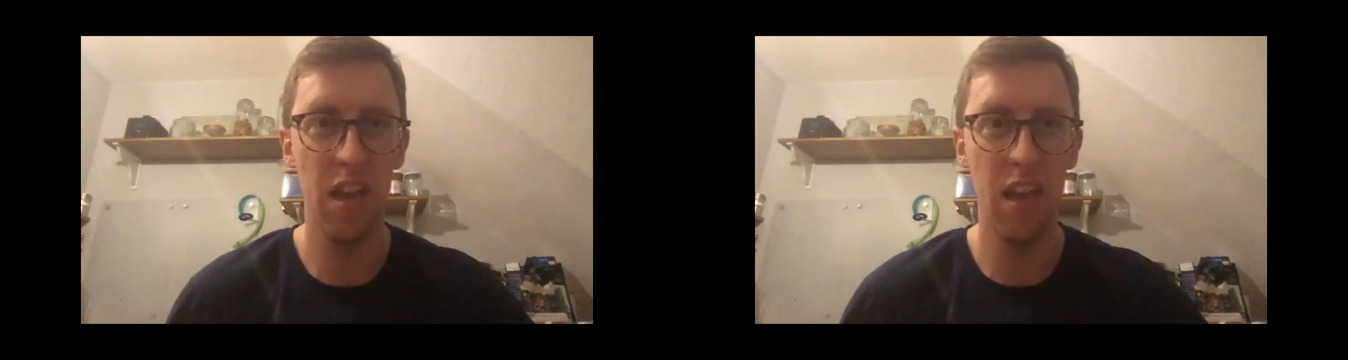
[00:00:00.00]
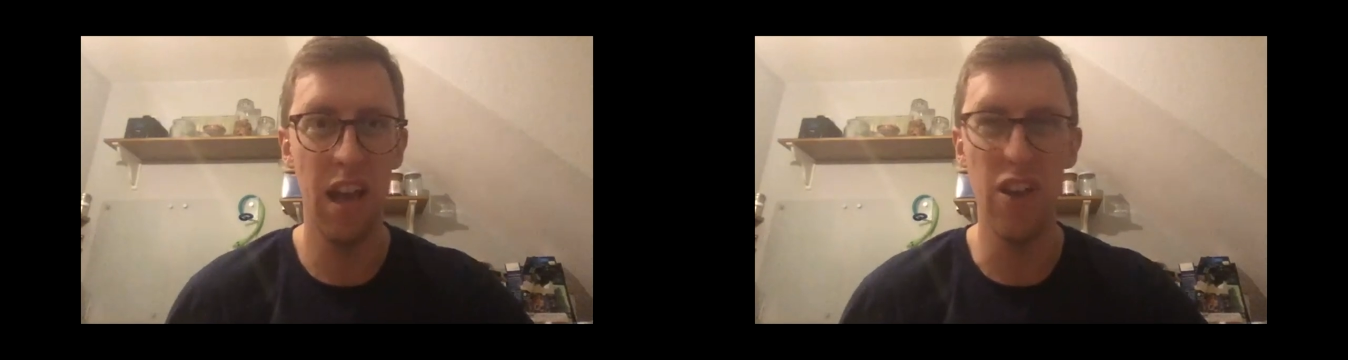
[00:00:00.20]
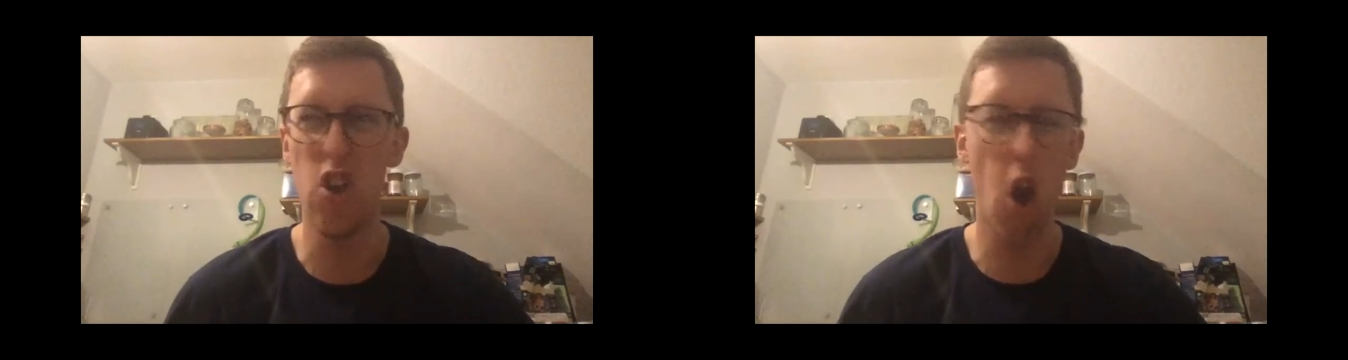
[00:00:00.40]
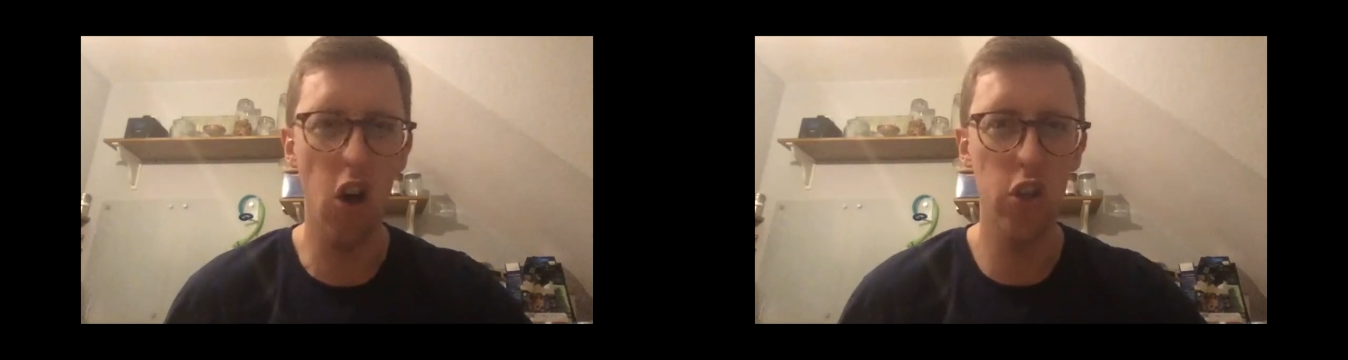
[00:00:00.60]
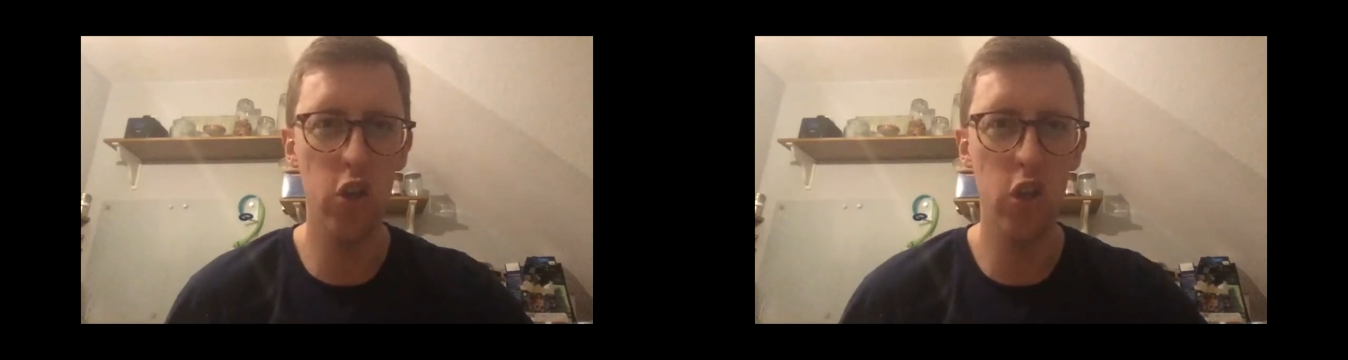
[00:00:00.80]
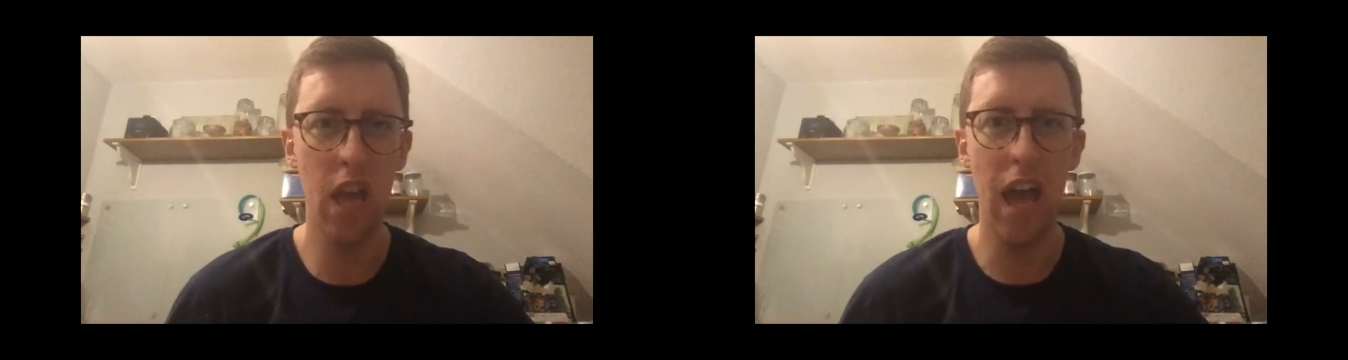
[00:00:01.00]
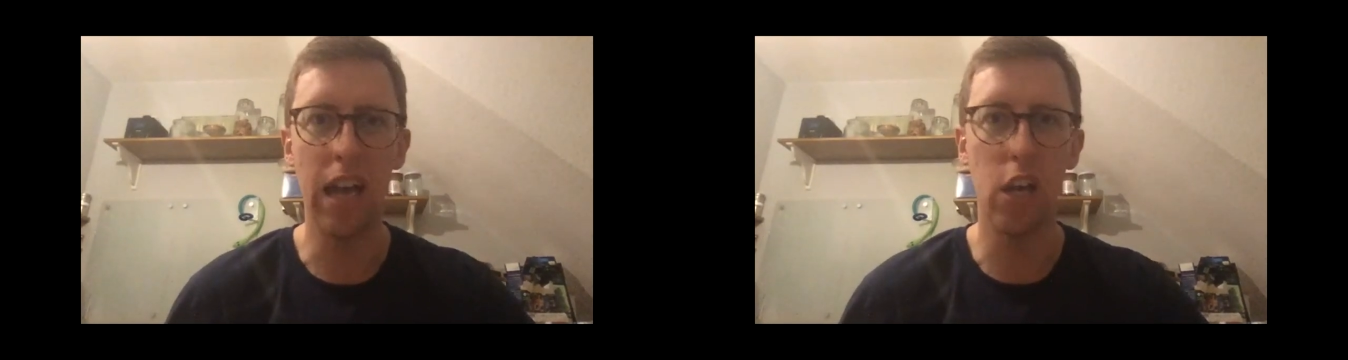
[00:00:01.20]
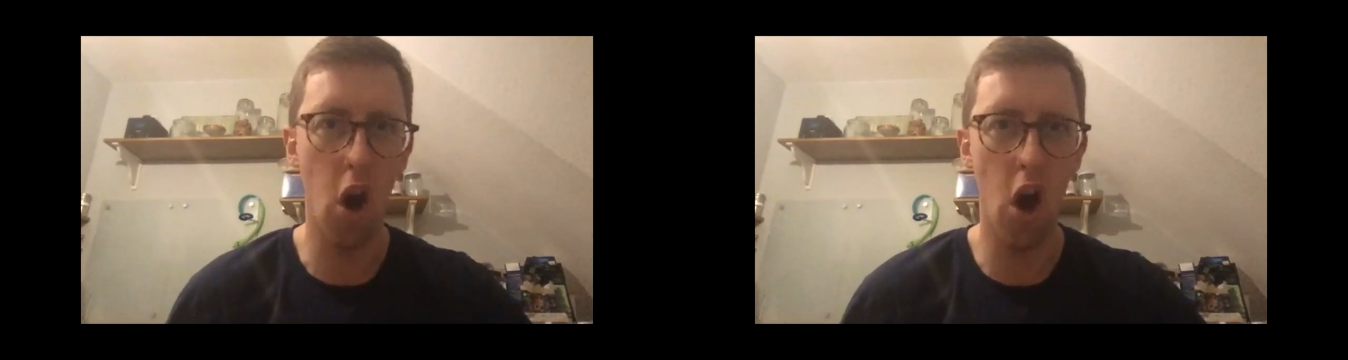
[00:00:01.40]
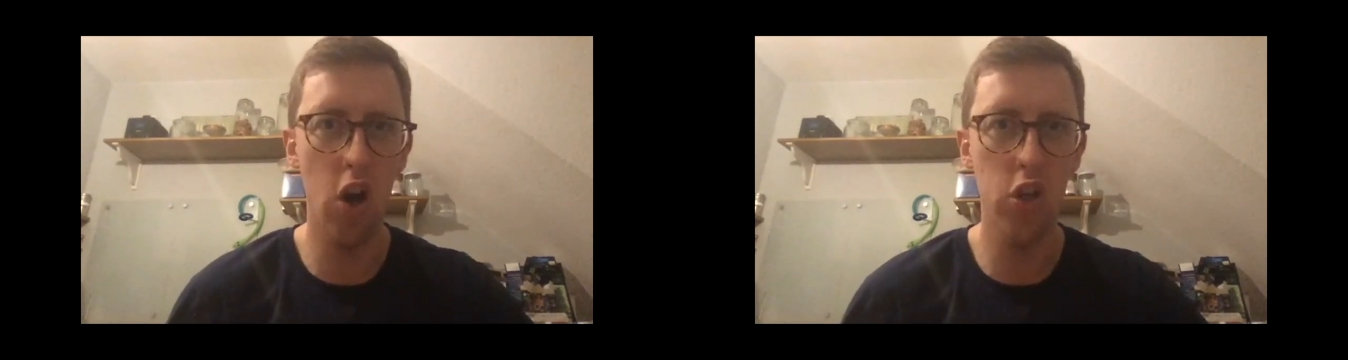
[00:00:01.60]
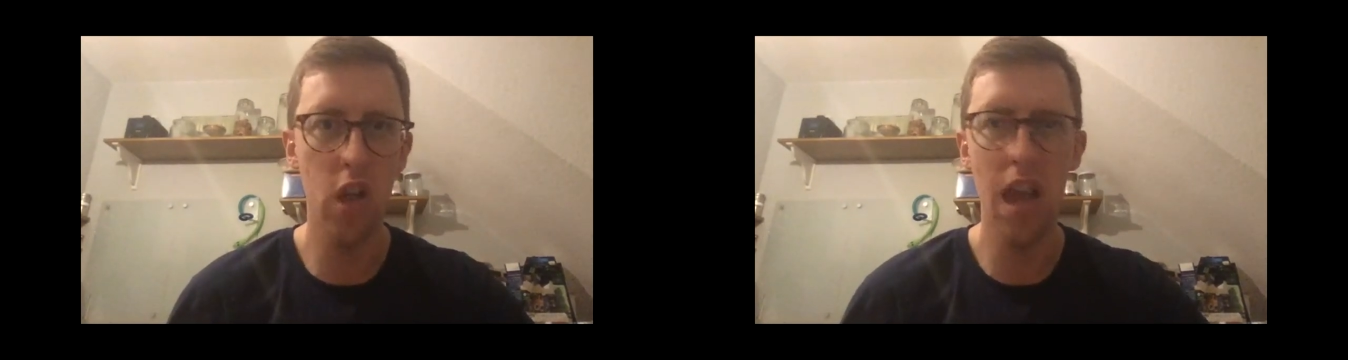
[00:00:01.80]
and yachts and
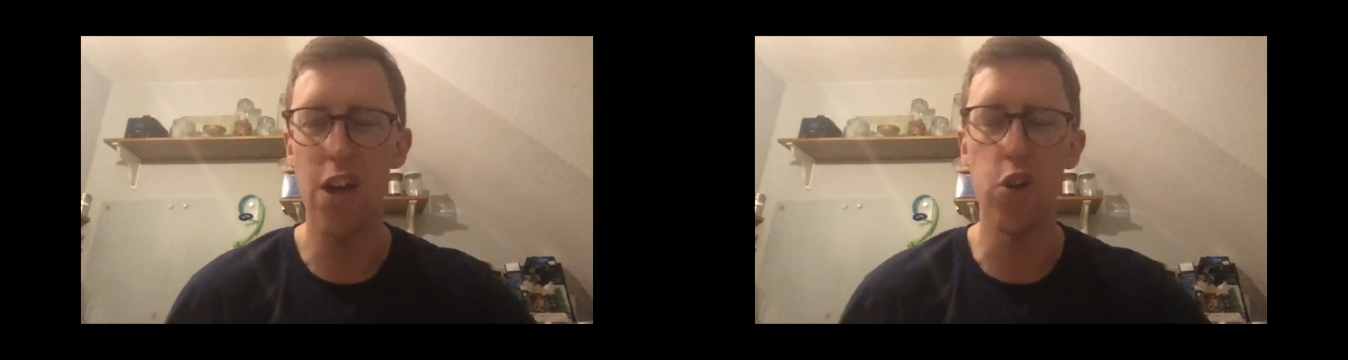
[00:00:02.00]
cars and